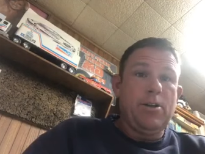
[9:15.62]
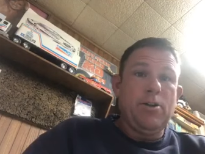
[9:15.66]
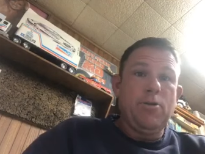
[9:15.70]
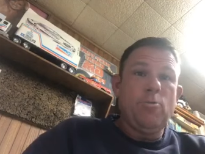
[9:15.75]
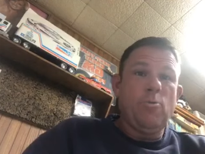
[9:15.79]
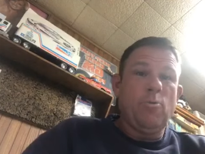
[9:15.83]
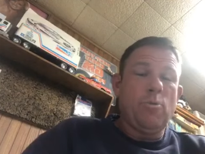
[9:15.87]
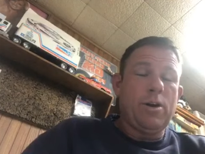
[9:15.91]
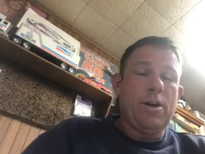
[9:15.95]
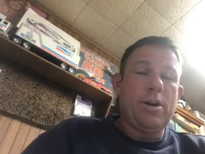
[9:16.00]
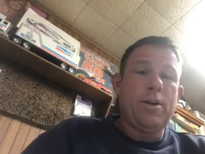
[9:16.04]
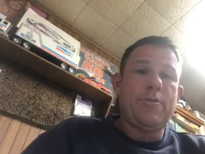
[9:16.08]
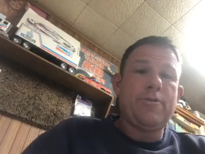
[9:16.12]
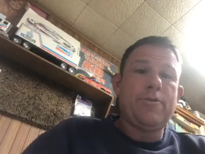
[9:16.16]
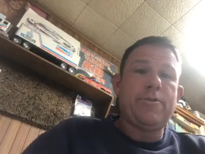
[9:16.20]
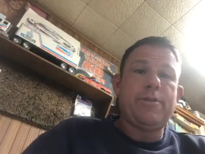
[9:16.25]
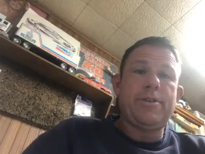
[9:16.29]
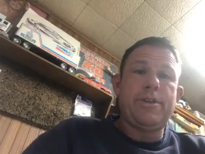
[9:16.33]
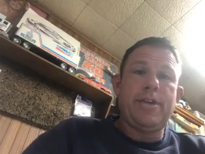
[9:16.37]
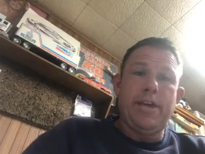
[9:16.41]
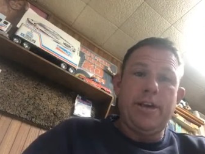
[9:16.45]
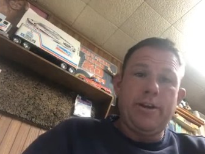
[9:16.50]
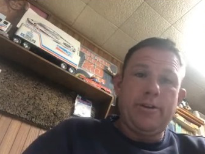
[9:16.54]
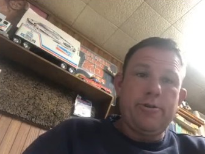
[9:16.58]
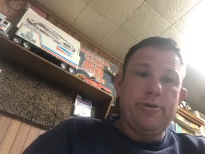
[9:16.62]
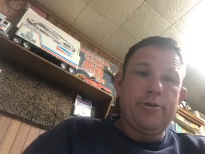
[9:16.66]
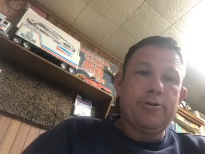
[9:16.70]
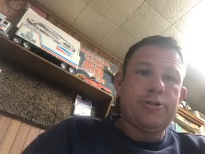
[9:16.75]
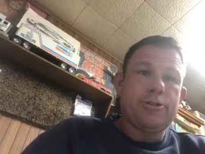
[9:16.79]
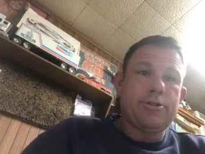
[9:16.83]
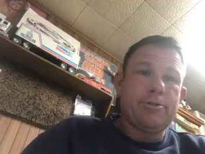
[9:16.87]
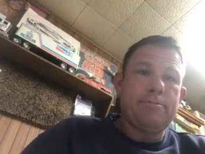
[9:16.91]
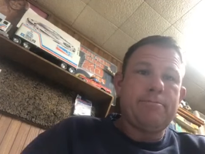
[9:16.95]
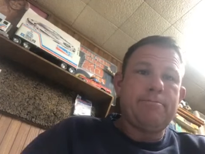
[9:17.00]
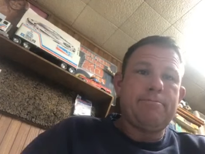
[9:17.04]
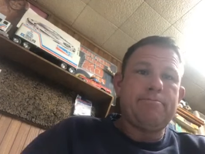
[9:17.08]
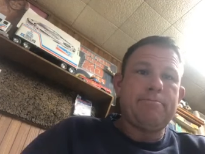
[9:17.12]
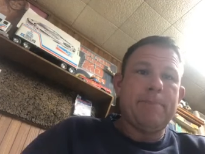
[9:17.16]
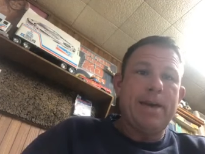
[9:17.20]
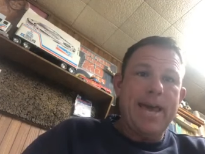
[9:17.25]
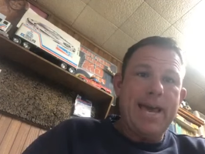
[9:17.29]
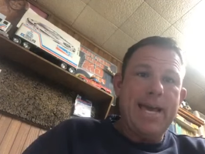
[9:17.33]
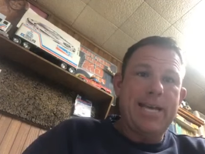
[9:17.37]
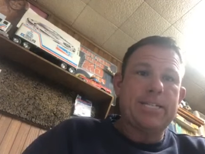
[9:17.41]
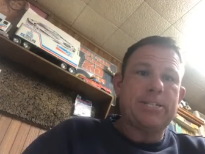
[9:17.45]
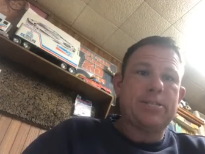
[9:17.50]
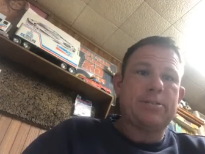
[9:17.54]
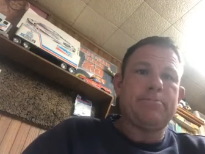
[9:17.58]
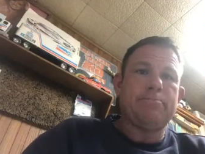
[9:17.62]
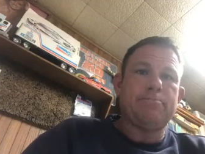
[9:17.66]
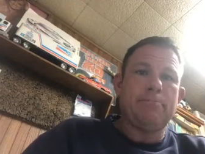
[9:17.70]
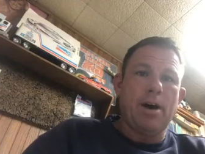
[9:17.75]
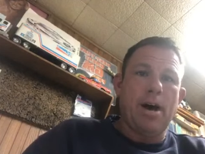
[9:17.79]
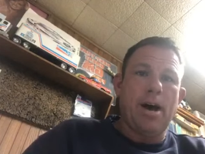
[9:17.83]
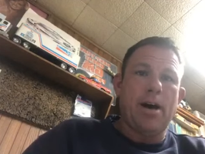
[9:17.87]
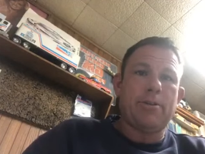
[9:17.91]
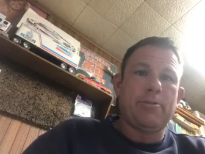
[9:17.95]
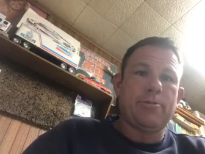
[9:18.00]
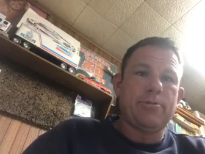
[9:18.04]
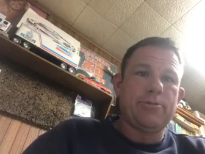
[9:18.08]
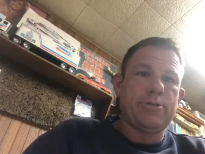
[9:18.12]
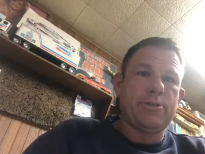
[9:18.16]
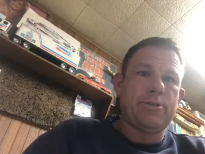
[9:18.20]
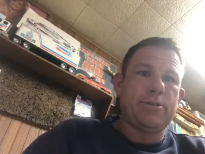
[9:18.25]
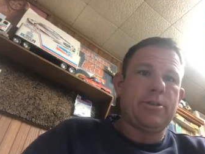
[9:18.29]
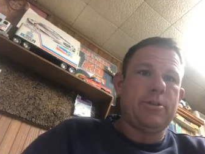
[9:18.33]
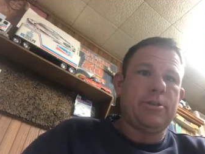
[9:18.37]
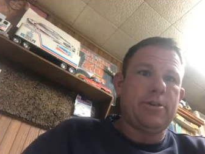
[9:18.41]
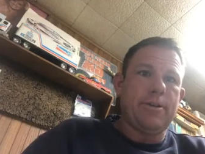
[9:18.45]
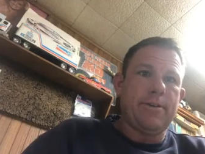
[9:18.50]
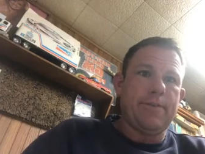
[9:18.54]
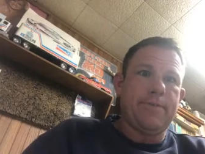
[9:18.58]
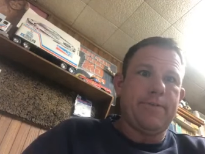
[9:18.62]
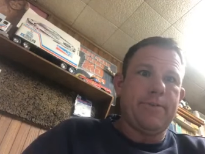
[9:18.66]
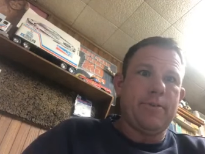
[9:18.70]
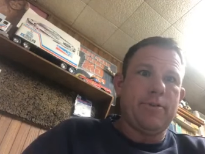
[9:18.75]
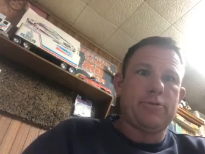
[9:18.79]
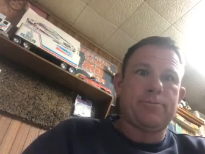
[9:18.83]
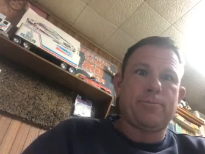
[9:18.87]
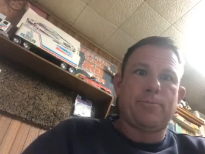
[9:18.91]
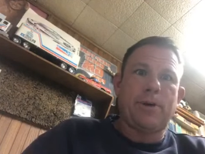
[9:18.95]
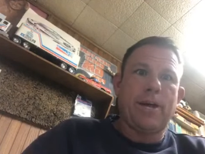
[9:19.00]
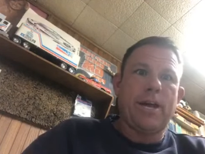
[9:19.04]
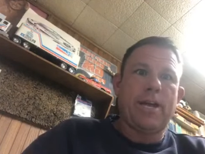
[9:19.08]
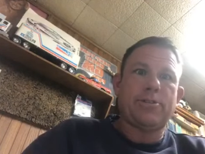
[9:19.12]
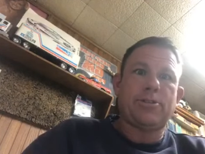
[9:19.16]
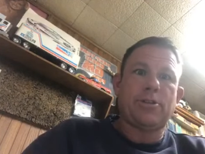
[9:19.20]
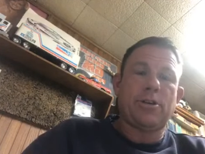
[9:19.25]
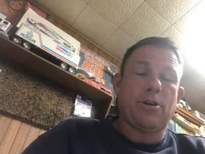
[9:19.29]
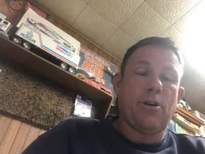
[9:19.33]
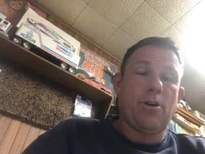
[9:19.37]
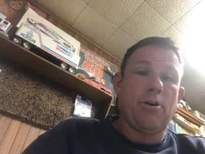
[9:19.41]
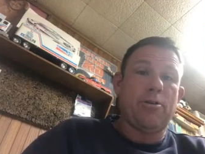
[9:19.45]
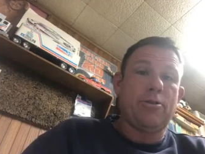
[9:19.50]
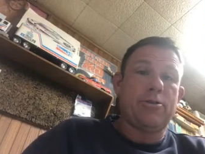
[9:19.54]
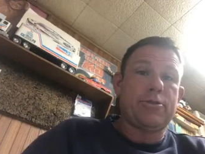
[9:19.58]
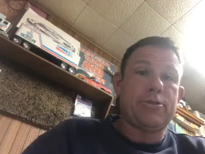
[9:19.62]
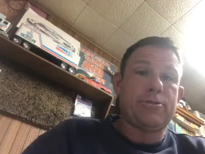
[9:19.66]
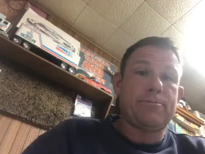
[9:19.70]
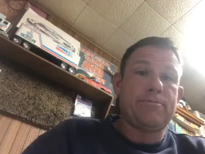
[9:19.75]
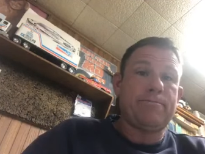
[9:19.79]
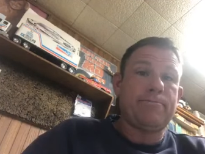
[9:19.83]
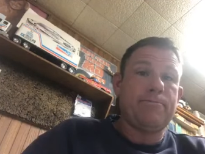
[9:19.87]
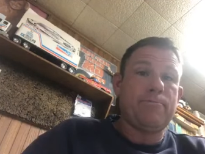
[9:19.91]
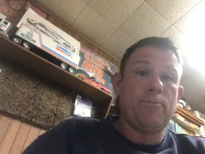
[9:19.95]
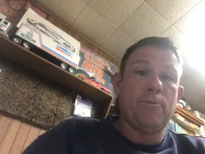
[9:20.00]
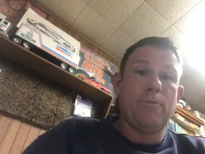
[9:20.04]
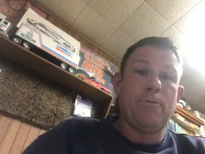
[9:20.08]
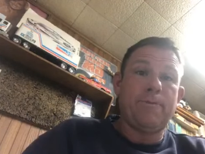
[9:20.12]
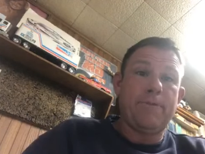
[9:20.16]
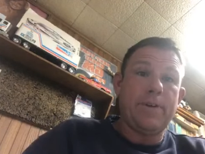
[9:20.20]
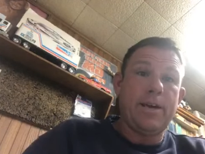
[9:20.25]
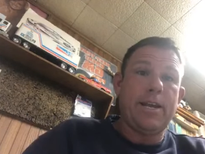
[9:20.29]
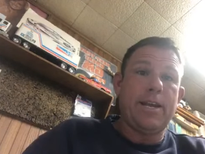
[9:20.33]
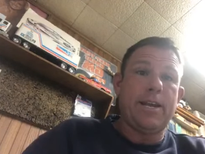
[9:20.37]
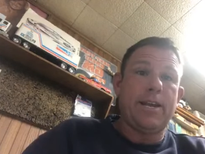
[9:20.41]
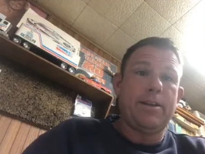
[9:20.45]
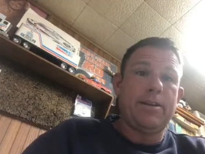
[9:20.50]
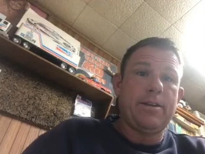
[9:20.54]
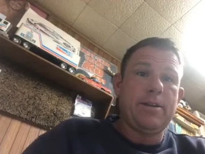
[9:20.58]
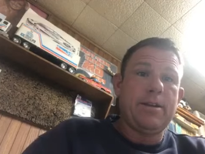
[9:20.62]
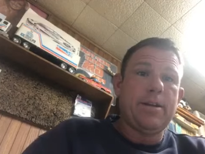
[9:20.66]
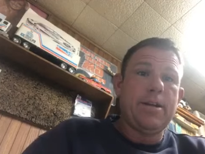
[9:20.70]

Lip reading: What other years, makes, models of those brands of cars will fit it?